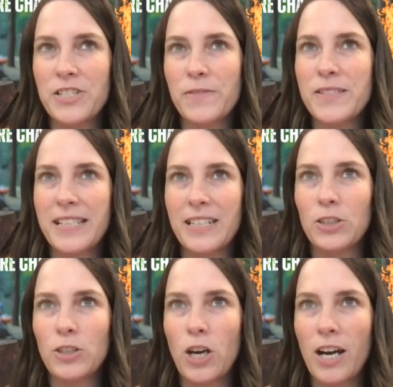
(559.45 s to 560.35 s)
you've seen a
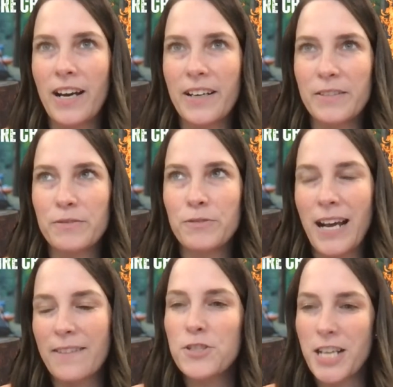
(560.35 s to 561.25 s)
lot of
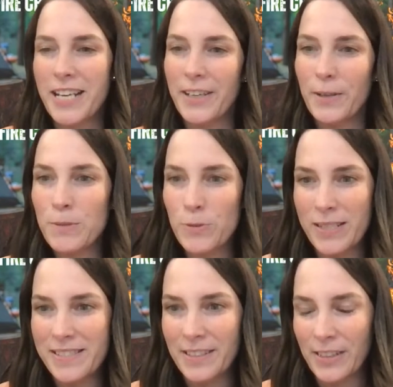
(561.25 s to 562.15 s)
kind of shakeups
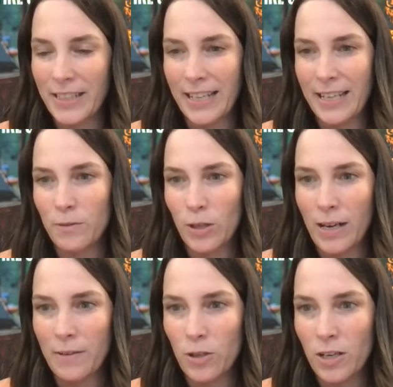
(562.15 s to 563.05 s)
recently
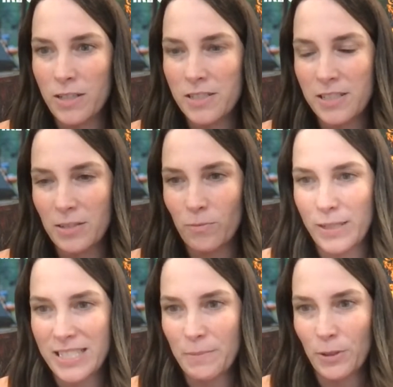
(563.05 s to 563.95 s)
in regards to the
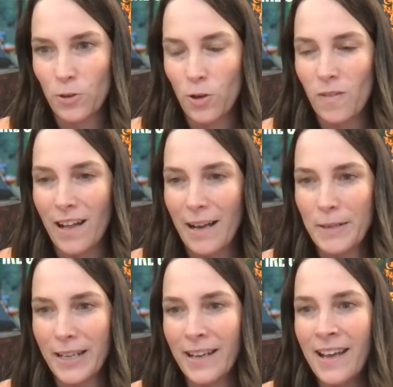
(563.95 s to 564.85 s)
recent political
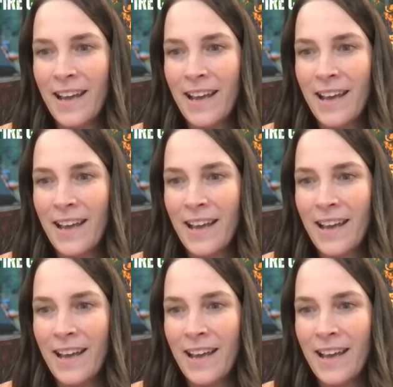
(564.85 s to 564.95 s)
climate.